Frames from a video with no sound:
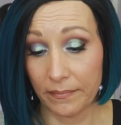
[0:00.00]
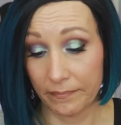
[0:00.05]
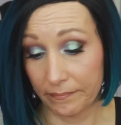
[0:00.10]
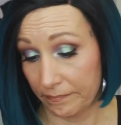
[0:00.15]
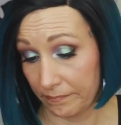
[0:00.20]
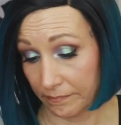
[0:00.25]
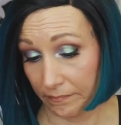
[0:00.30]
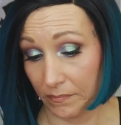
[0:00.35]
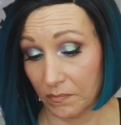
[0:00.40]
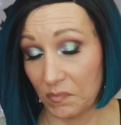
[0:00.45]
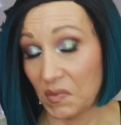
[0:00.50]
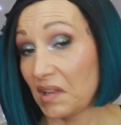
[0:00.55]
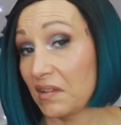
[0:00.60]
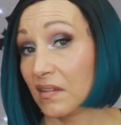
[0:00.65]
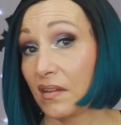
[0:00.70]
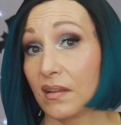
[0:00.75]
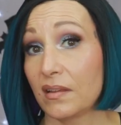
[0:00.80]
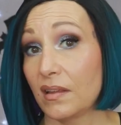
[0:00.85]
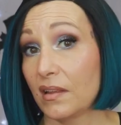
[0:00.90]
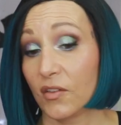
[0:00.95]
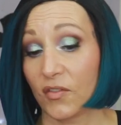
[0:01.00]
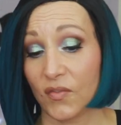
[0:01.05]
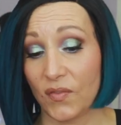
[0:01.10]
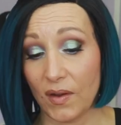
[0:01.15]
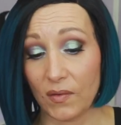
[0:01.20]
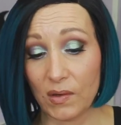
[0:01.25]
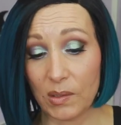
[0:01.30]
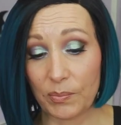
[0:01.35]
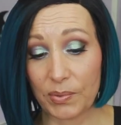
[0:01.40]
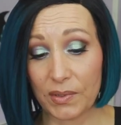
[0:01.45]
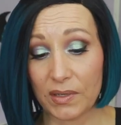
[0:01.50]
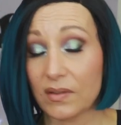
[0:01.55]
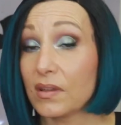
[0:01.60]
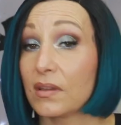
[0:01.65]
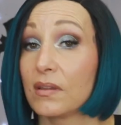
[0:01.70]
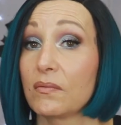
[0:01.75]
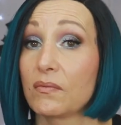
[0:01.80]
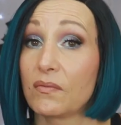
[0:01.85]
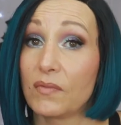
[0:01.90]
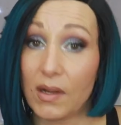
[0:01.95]
yeah, that's it. It's very
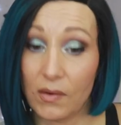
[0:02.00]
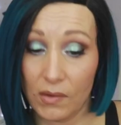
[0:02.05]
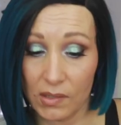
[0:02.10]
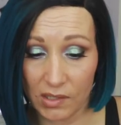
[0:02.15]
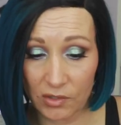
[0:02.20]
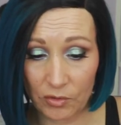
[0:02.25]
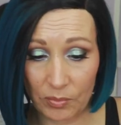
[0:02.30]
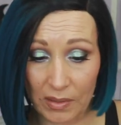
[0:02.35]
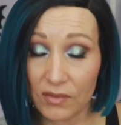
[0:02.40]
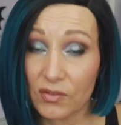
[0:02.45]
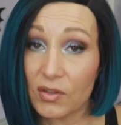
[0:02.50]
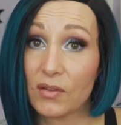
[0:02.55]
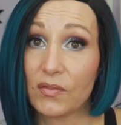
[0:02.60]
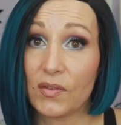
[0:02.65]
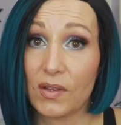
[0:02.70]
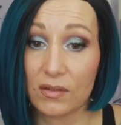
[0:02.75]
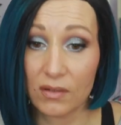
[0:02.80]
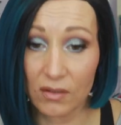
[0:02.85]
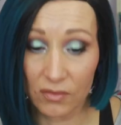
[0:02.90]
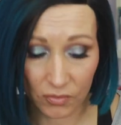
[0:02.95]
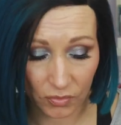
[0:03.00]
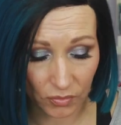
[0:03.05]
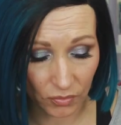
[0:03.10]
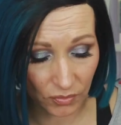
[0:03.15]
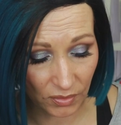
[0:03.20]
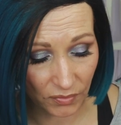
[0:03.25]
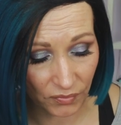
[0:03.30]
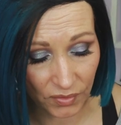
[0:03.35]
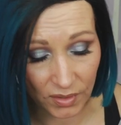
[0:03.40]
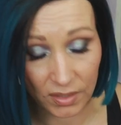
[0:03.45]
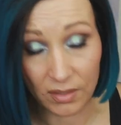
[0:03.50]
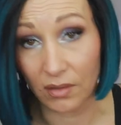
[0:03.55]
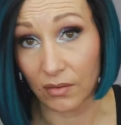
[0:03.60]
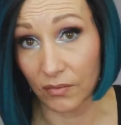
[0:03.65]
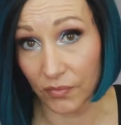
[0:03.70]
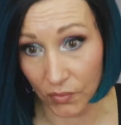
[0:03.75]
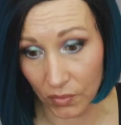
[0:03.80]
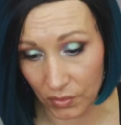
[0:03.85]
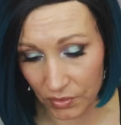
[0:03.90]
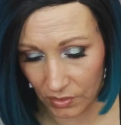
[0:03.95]
pretty, very expensive and not cruelty free,
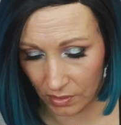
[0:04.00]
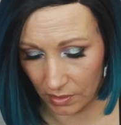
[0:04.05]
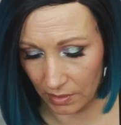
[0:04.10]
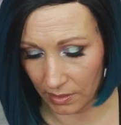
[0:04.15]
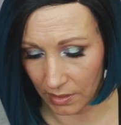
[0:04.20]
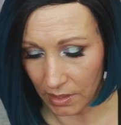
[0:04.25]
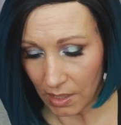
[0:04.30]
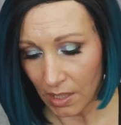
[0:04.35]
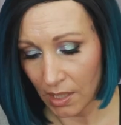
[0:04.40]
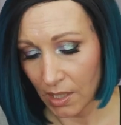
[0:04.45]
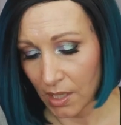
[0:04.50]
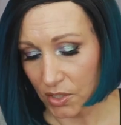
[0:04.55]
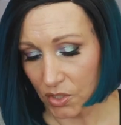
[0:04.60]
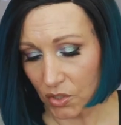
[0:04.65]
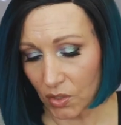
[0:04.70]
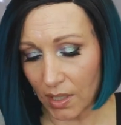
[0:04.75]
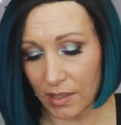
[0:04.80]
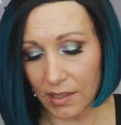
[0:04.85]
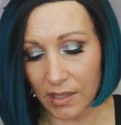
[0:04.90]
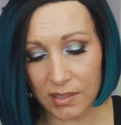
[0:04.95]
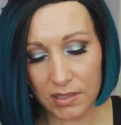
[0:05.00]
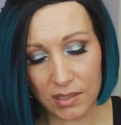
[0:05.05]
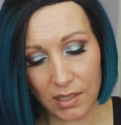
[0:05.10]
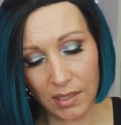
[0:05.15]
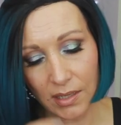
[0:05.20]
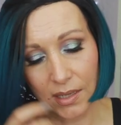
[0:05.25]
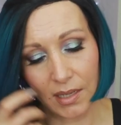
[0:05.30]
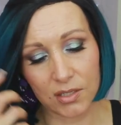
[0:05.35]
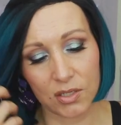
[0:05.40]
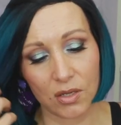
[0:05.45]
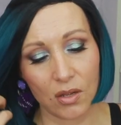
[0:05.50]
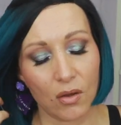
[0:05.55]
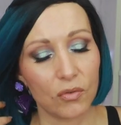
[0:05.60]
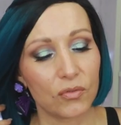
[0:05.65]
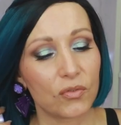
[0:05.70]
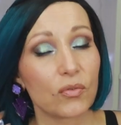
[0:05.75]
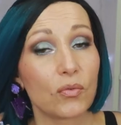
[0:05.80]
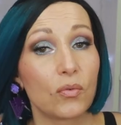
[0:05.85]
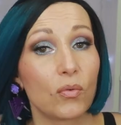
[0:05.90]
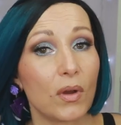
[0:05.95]
unfortunately. So yeah, let's then next
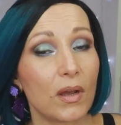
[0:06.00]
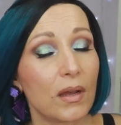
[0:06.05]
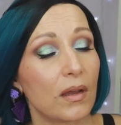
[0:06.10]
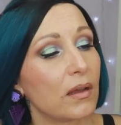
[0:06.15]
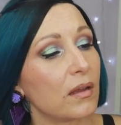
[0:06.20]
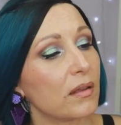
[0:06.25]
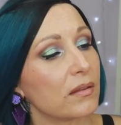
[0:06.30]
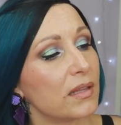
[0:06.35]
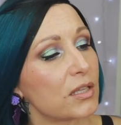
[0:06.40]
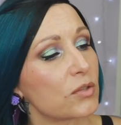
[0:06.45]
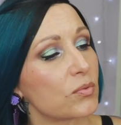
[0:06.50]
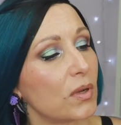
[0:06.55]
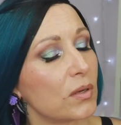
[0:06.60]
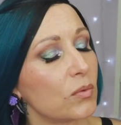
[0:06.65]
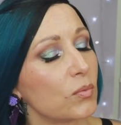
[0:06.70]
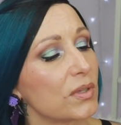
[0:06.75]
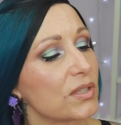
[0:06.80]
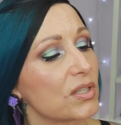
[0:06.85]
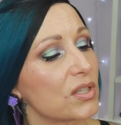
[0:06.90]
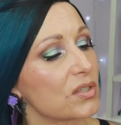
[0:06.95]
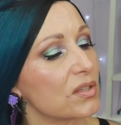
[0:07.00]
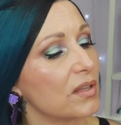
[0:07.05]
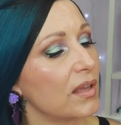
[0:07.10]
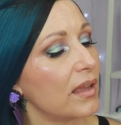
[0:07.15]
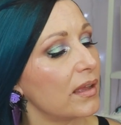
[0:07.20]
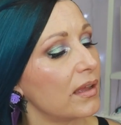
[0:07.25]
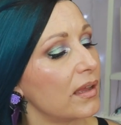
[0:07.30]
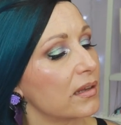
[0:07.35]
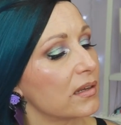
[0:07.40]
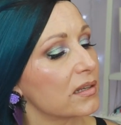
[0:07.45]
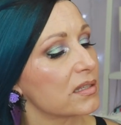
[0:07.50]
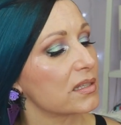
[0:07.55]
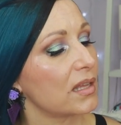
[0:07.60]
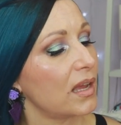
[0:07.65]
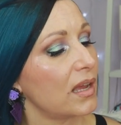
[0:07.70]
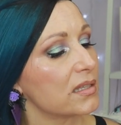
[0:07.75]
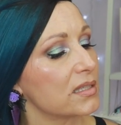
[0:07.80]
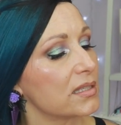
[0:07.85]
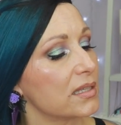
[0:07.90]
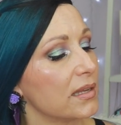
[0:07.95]
go to uh, this one, which is the
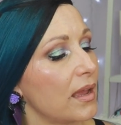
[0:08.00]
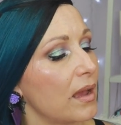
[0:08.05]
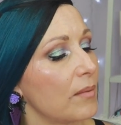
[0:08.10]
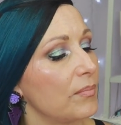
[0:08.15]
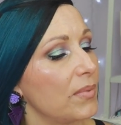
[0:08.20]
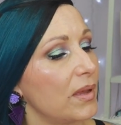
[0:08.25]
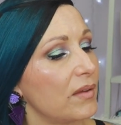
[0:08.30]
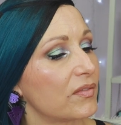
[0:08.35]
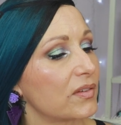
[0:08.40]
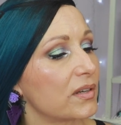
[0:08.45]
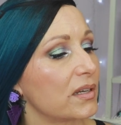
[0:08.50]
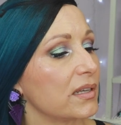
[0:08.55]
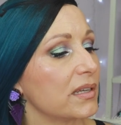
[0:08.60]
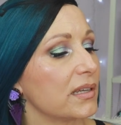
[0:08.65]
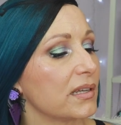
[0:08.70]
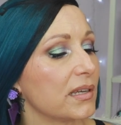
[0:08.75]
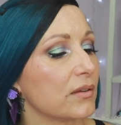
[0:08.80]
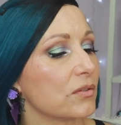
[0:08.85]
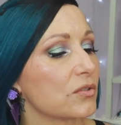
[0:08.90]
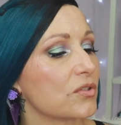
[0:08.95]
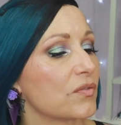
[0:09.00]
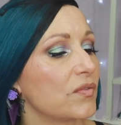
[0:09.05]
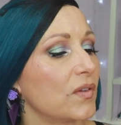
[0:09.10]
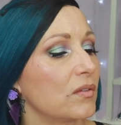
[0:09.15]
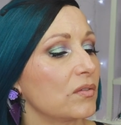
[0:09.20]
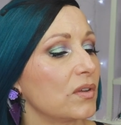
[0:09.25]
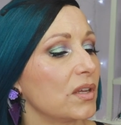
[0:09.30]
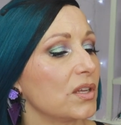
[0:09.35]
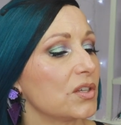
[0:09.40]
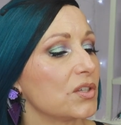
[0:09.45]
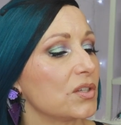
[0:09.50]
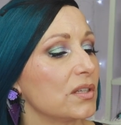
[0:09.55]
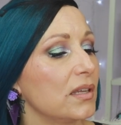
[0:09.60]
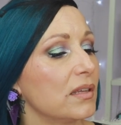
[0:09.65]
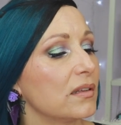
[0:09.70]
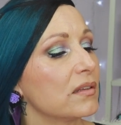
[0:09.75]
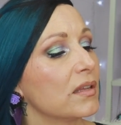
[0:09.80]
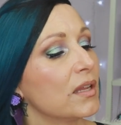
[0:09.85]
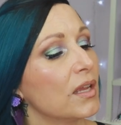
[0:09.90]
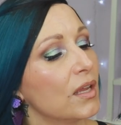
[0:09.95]
Anastasia Beverly Hills Foundation
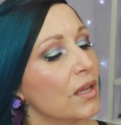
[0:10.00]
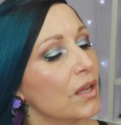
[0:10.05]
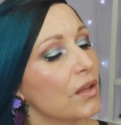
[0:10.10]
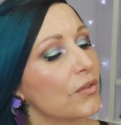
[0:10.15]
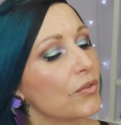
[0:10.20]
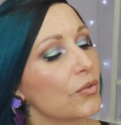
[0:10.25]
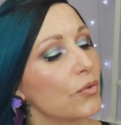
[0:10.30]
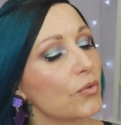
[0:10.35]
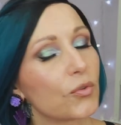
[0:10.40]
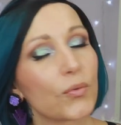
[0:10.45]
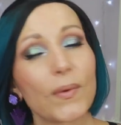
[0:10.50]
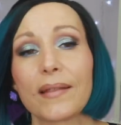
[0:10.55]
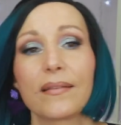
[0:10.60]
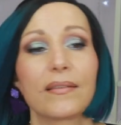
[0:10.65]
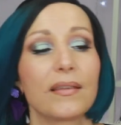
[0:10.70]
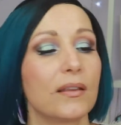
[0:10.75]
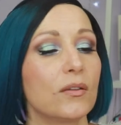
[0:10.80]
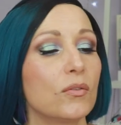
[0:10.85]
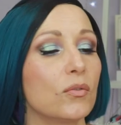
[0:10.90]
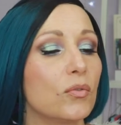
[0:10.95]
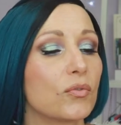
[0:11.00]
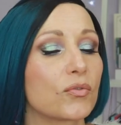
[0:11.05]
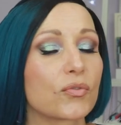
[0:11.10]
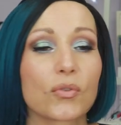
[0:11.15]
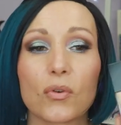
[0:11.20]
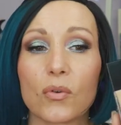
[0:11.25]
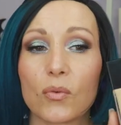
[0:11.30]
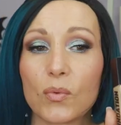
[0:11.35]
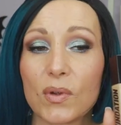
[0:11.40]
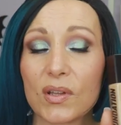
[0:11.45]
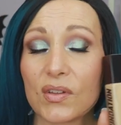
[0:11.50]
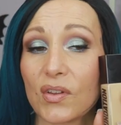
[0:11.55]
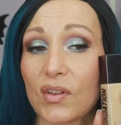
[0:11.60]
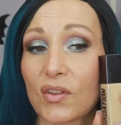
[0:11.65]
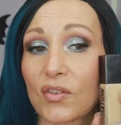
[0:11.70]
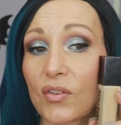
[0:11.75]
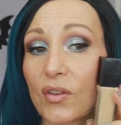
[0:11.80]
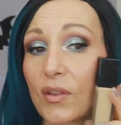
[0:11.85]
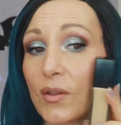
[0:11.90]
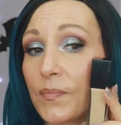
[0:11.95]
in 220 Neutral, which
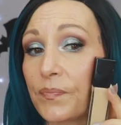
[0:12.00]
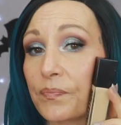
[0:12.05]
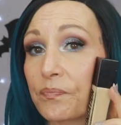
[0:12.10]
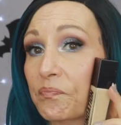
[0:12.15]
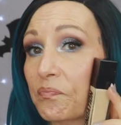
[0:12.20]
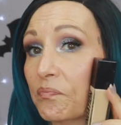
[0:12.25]
is,